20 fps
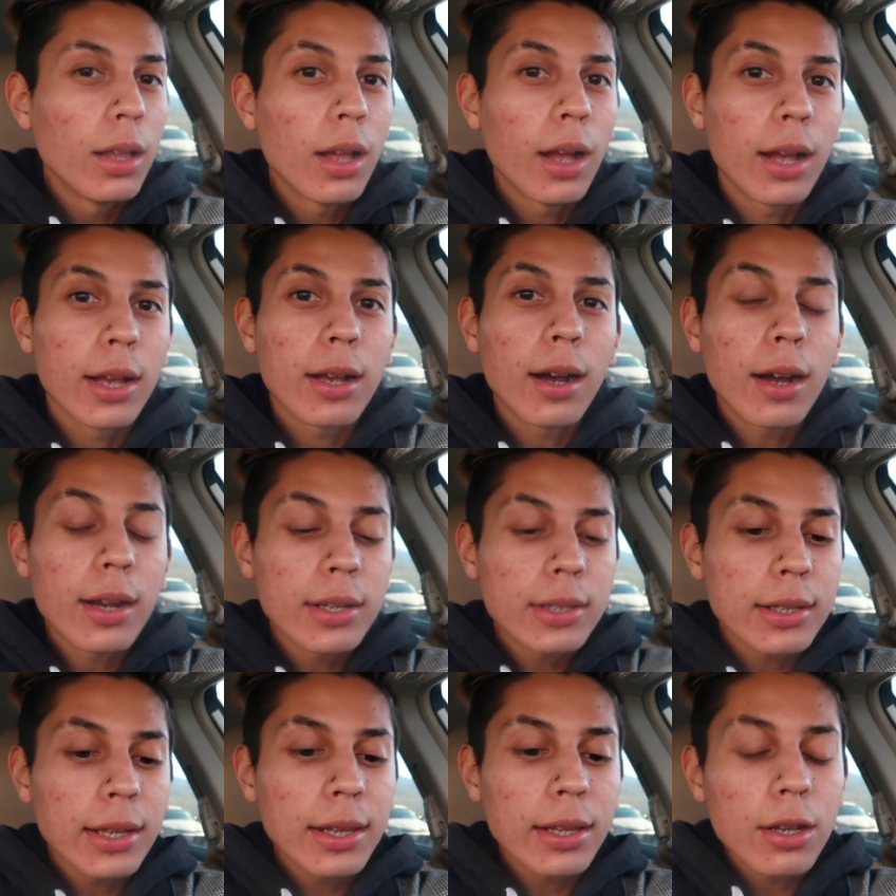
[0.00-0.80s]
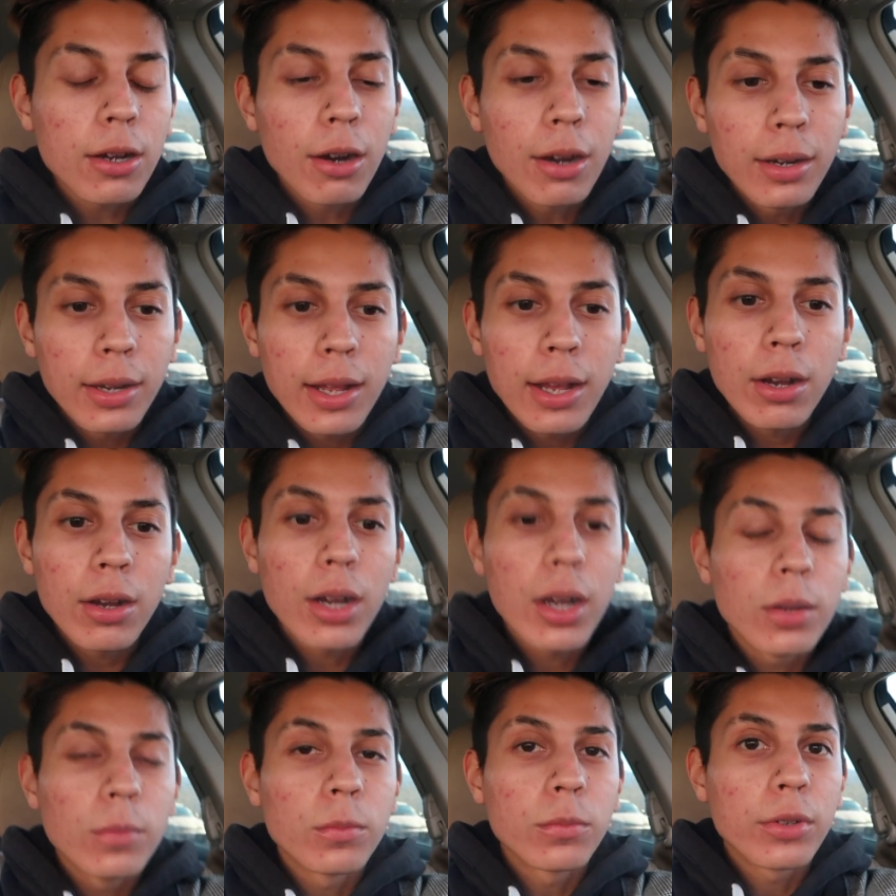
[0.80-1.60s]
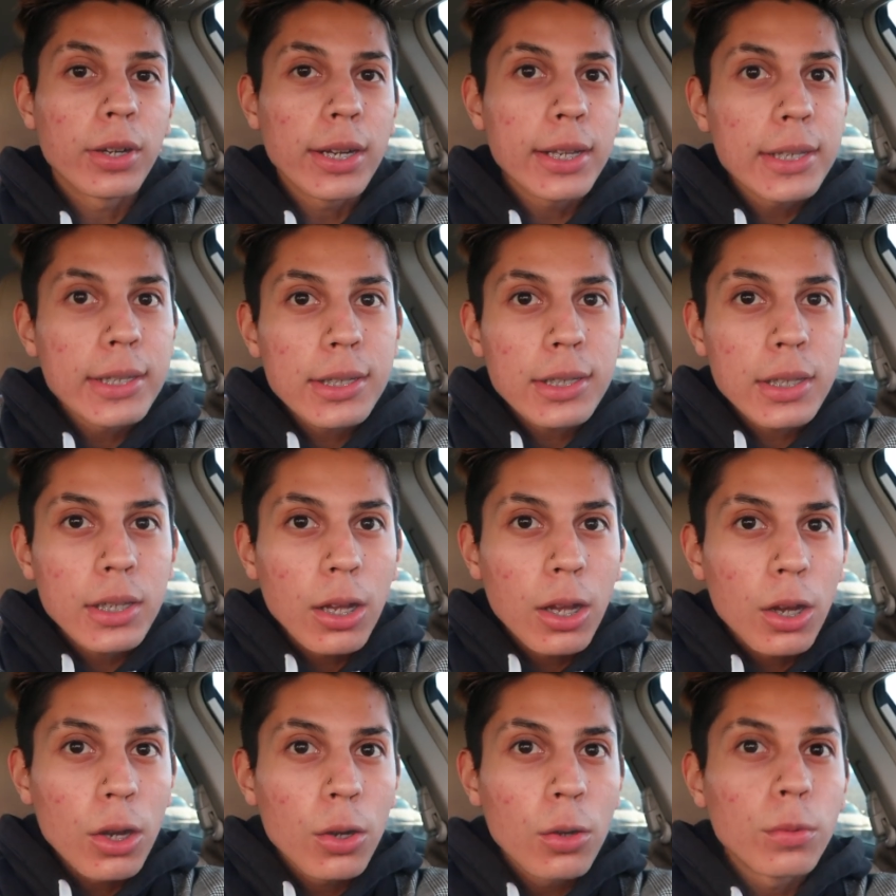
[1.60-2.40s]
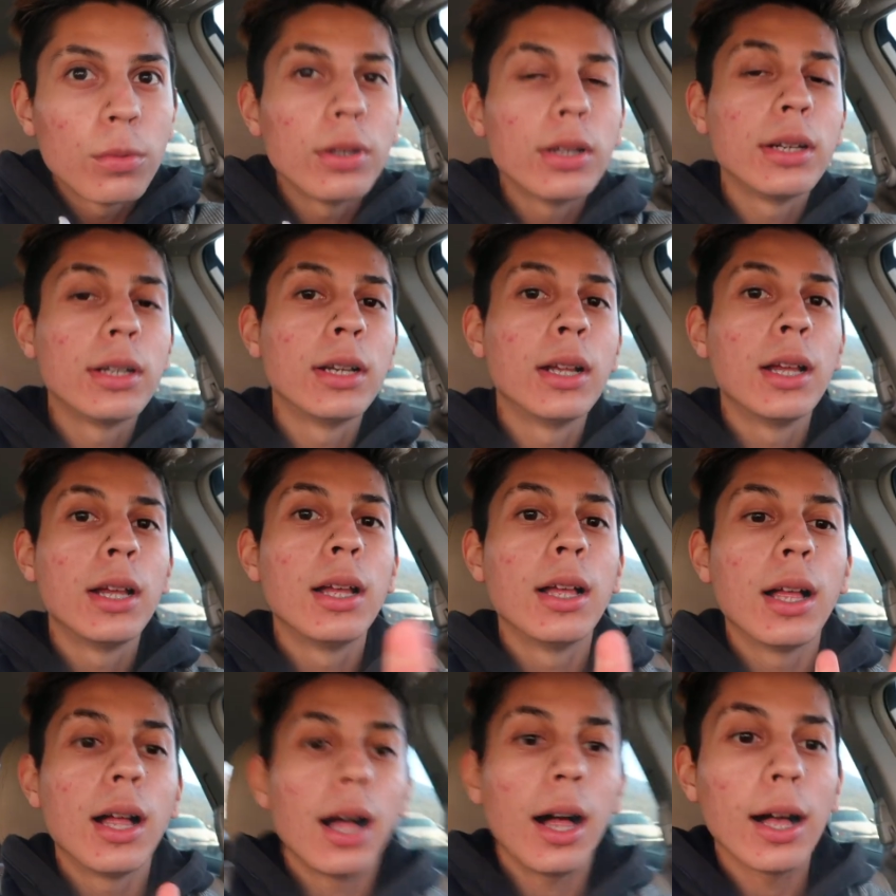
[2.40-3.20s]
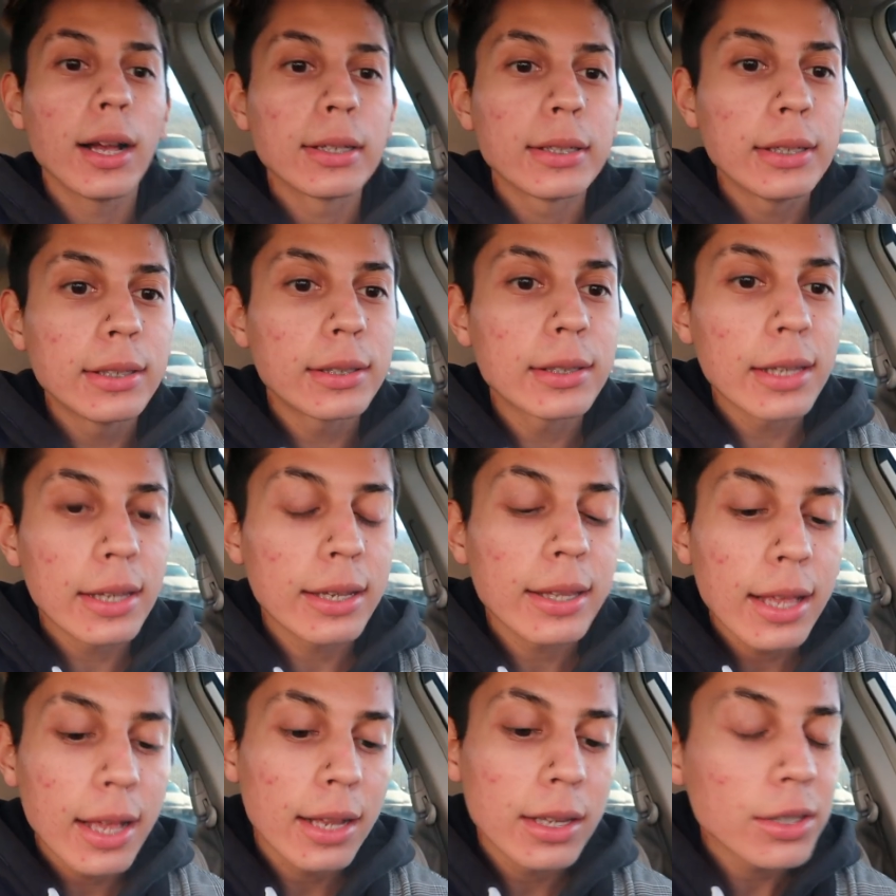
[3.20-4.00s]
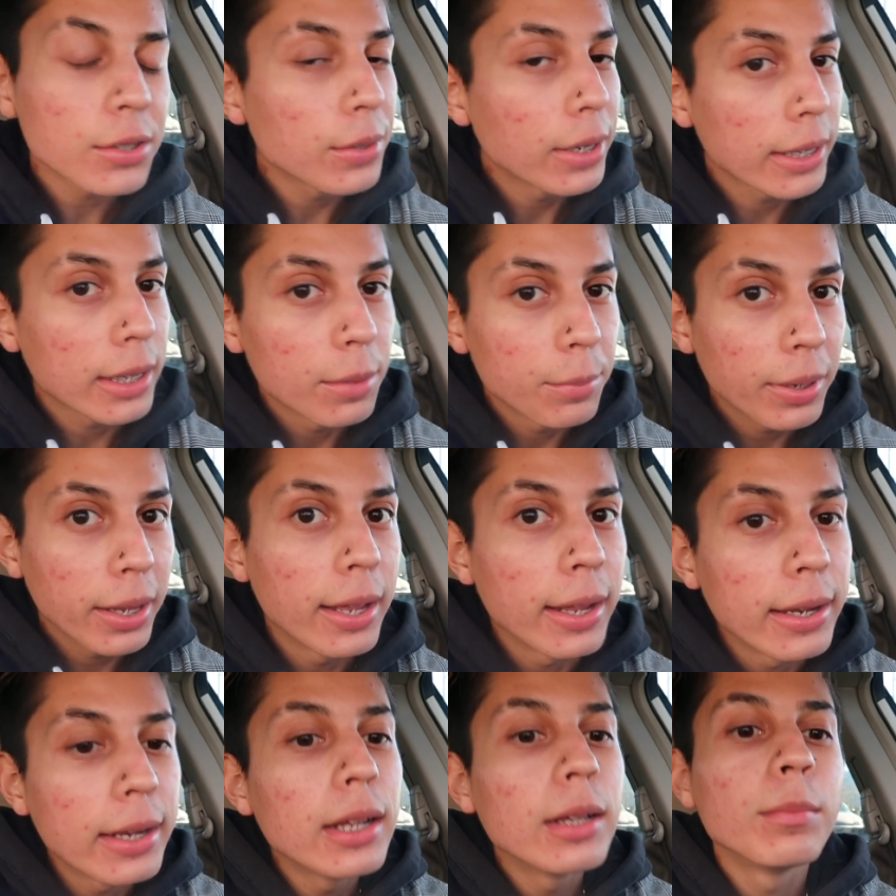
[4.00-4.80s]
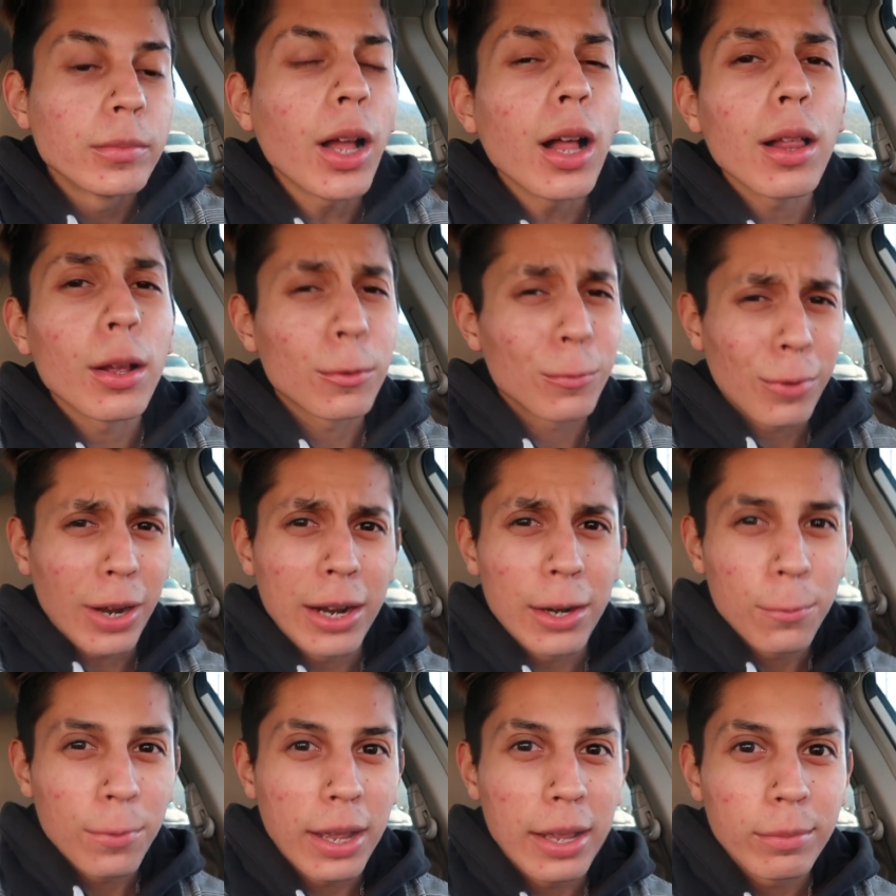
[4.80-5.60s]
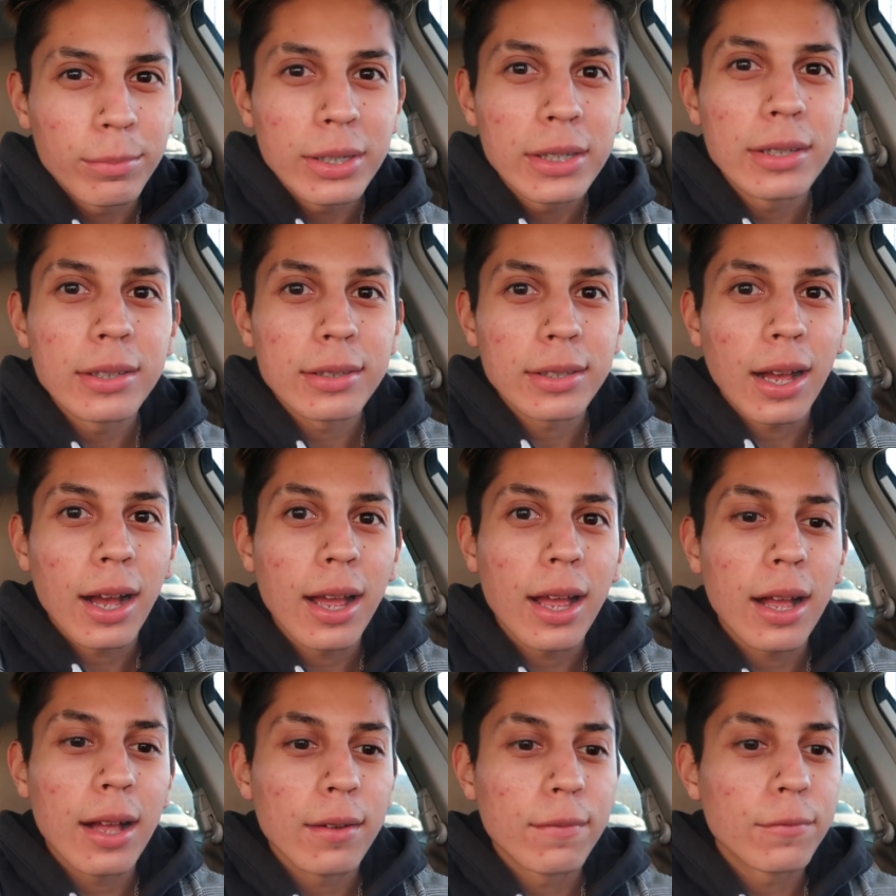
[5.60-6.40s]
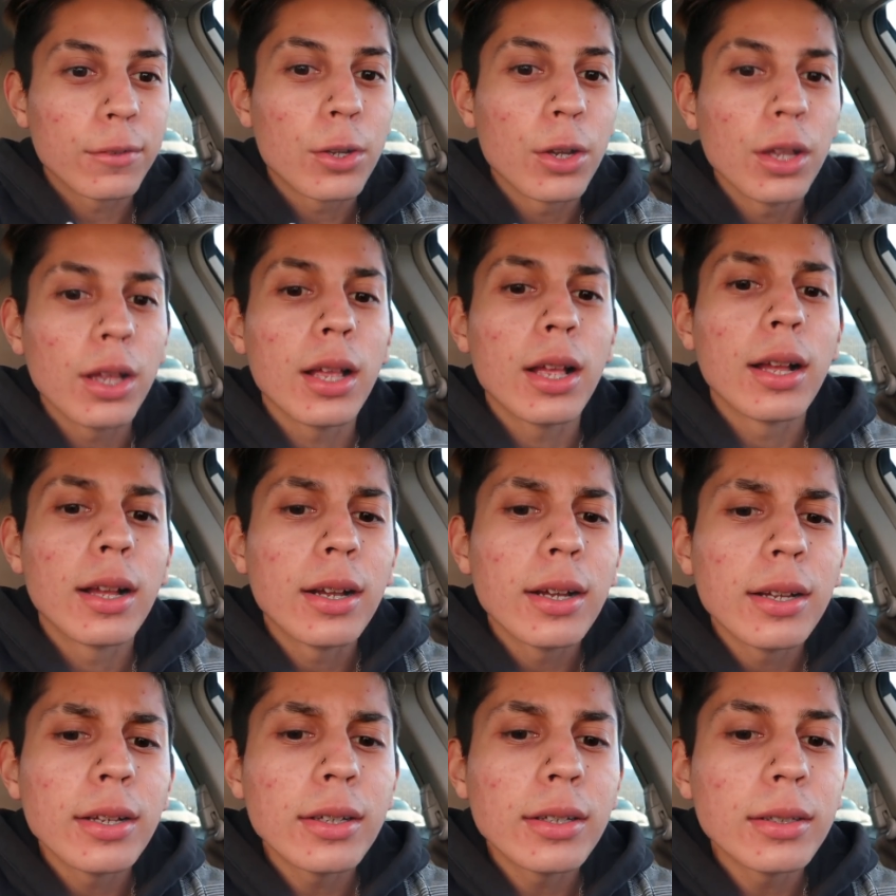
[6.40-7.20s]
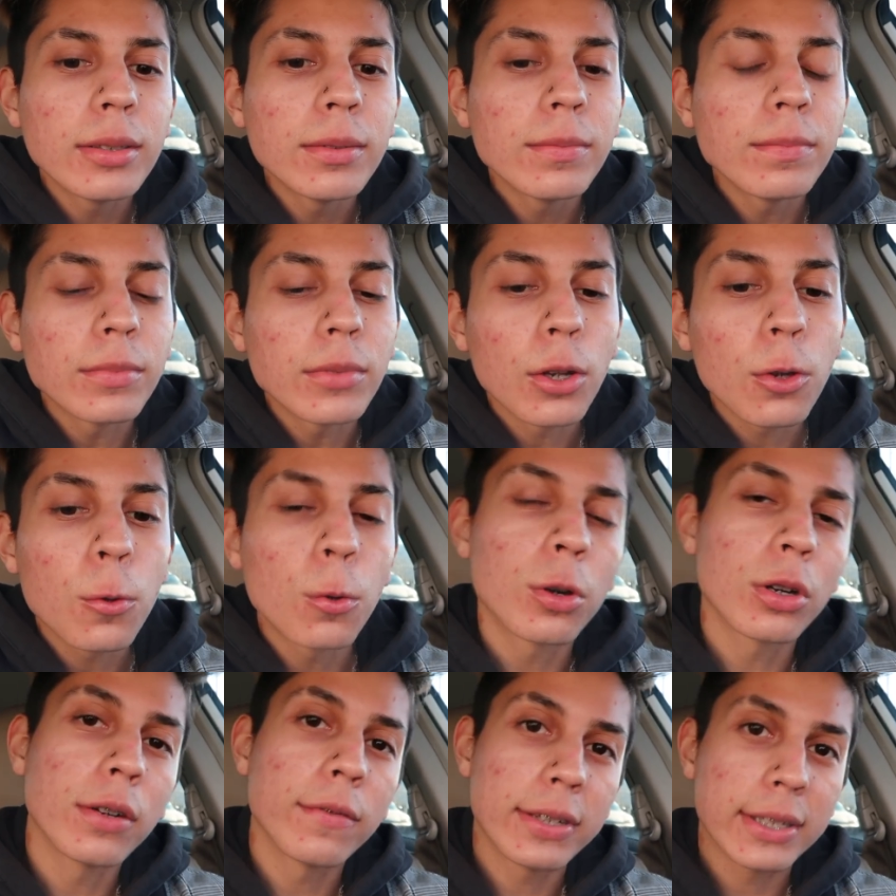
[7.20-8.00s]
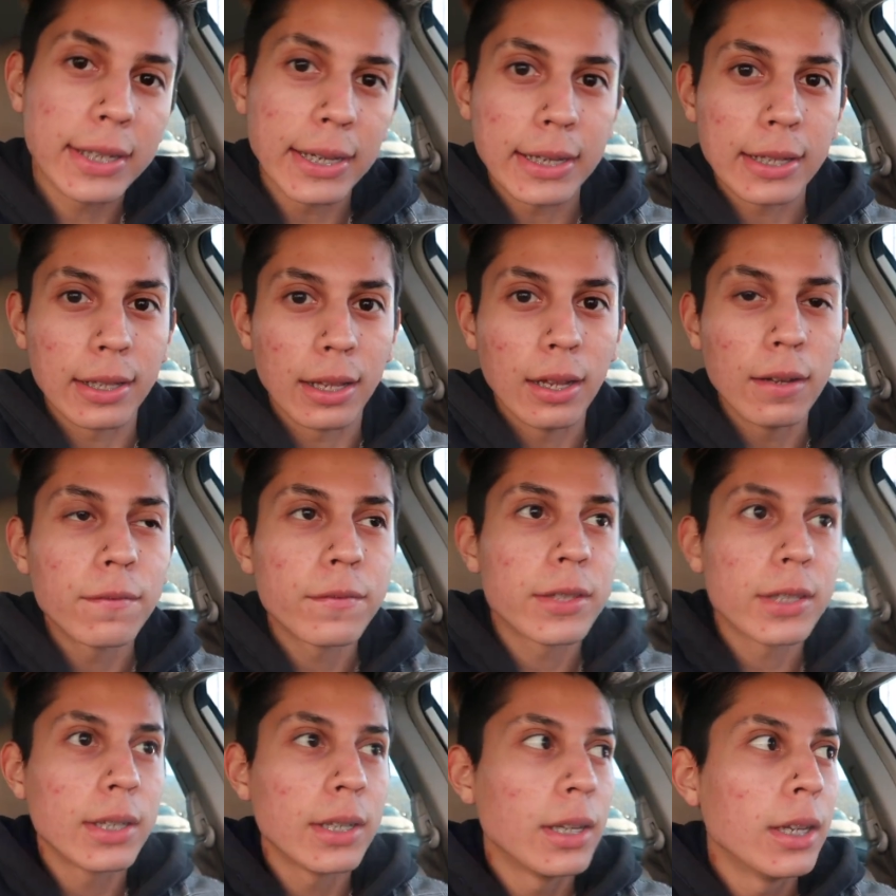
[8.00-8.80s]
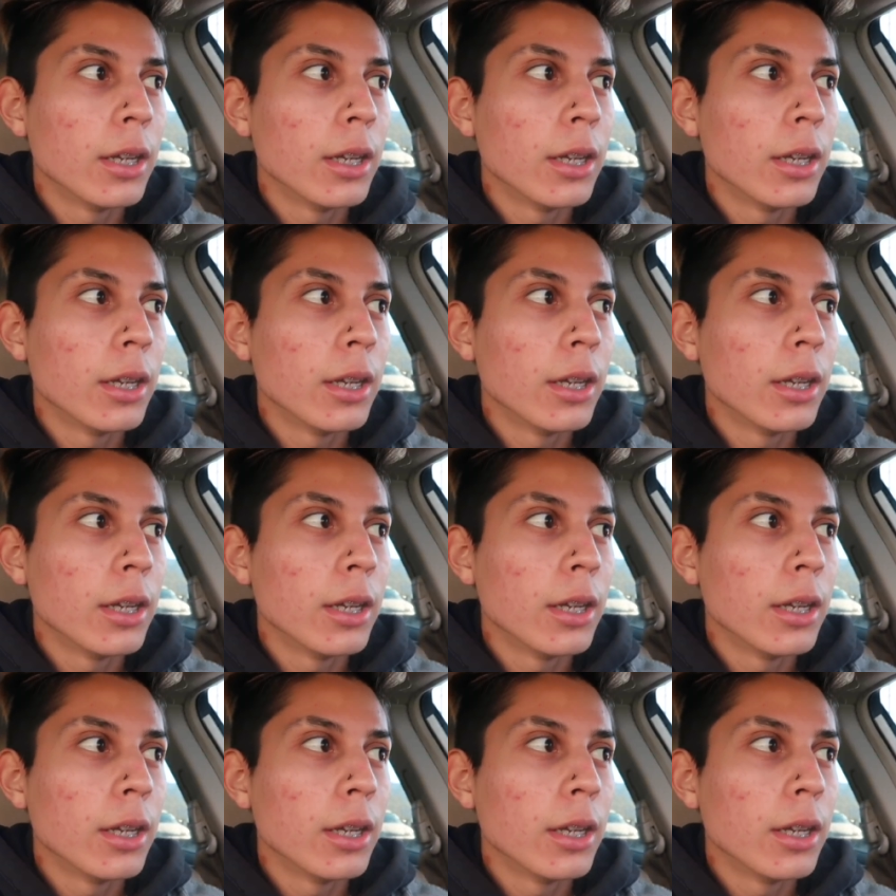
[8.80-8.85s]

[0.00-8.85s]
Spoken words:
I got inside the car now. I'm ready to go. I need to get gas when I get paid. Not like right away because I have a quarter of a tank left.